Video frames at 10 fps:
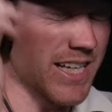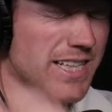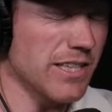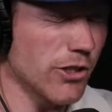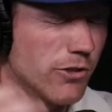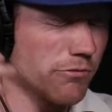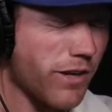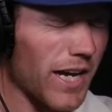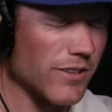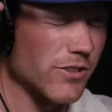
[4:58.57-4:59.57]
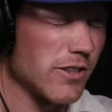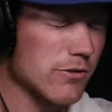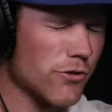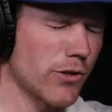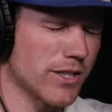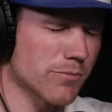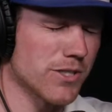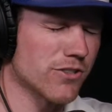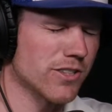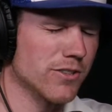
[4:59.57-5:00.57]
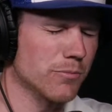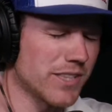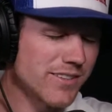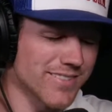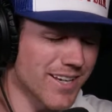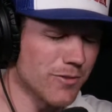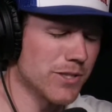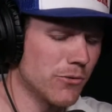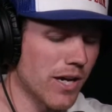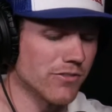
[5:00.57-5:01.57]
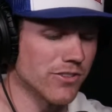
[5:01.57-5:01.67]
any good facts on transmissions? Please tell me you have